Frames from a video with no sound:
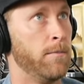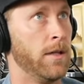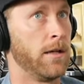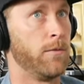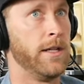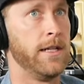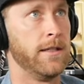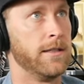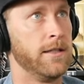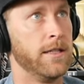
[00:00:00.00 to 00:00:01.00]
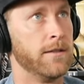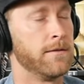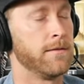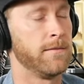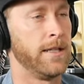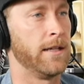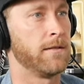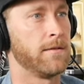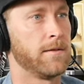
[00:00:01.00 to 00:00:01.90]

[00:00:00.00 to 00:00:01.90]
but like we need to, you know, get